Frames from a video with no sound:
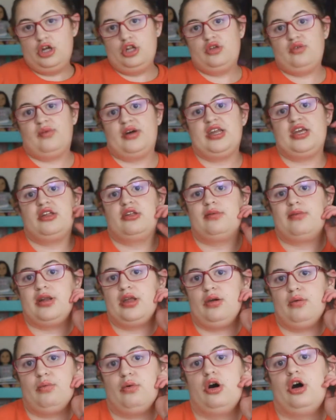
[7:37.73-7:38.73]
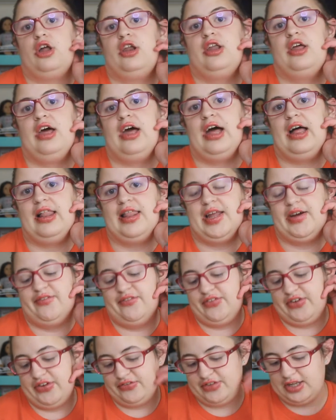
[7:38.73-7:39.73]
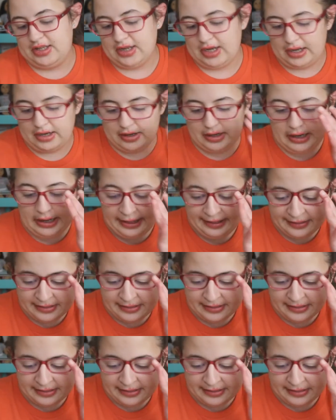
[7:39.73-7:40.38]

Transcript: 2021 at 11.59